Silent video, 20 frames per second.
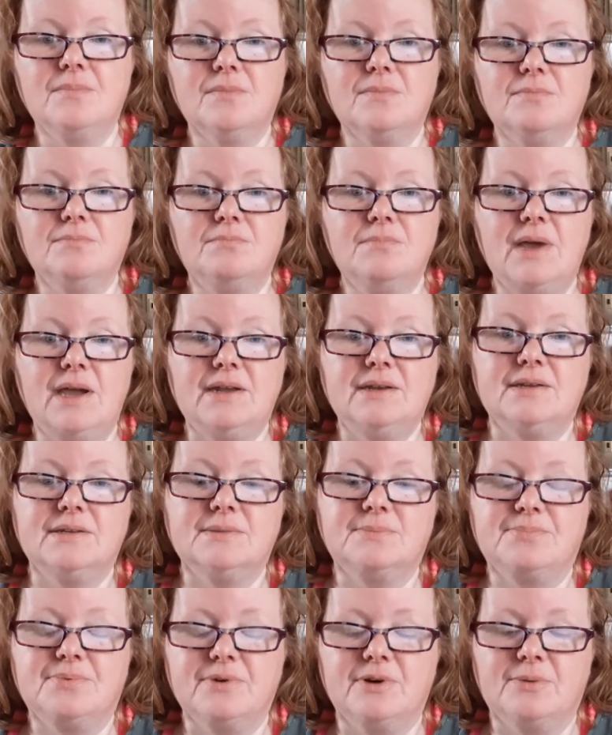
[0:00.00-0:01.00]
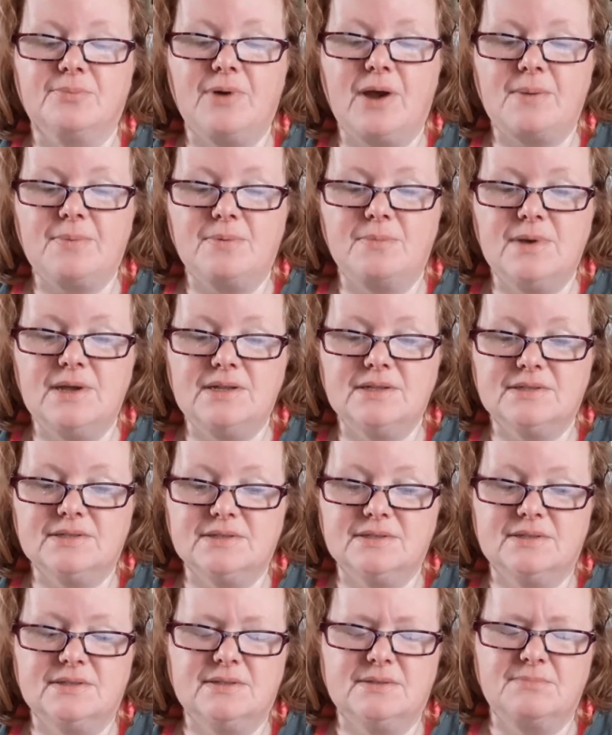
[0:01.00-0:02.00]
maintenance or proper maintenance
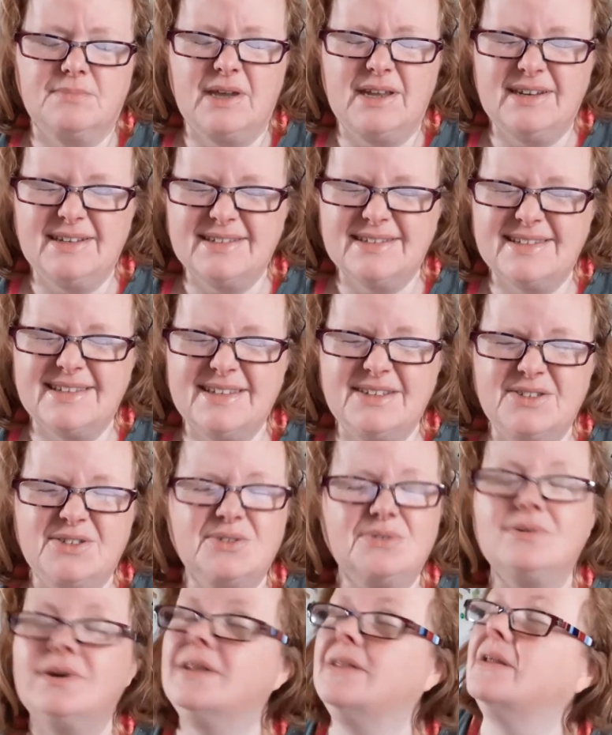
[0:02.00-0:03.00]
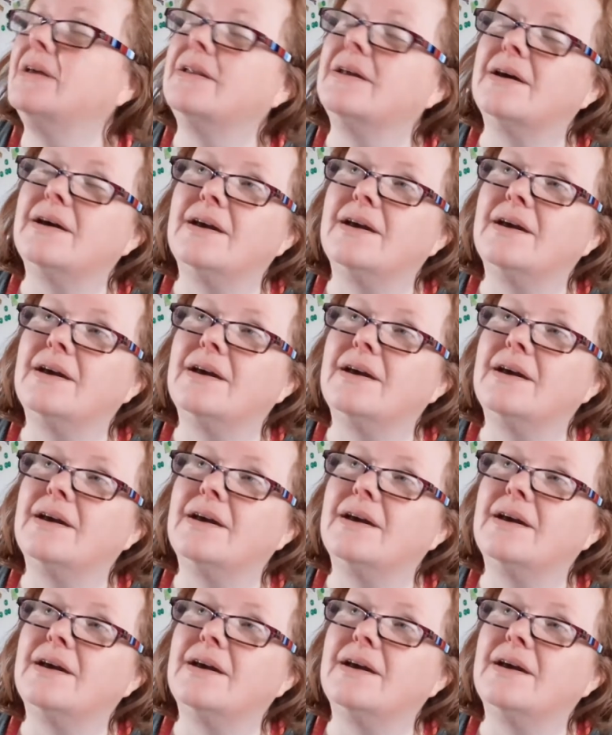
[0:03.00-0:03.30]
that you do. And then I